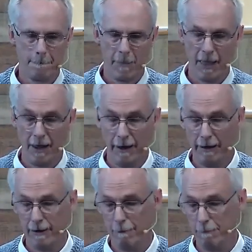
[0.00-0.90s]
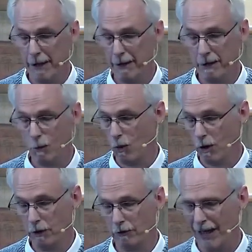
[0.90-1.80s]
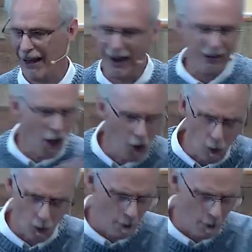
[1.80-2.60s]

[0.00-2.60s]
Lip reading: And end up making it worse. And I know.